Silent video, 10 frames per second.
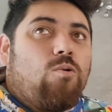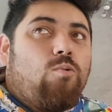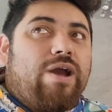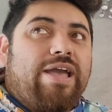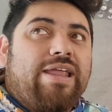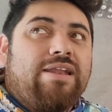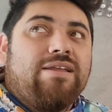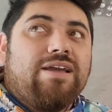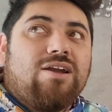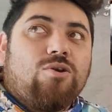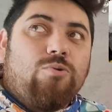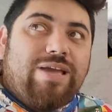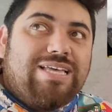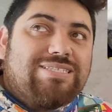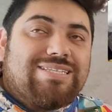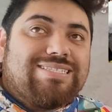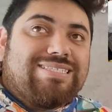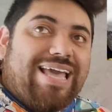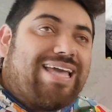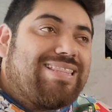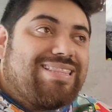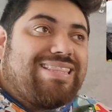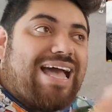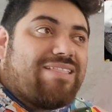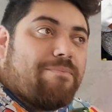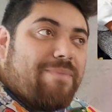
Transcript: when Chris sent that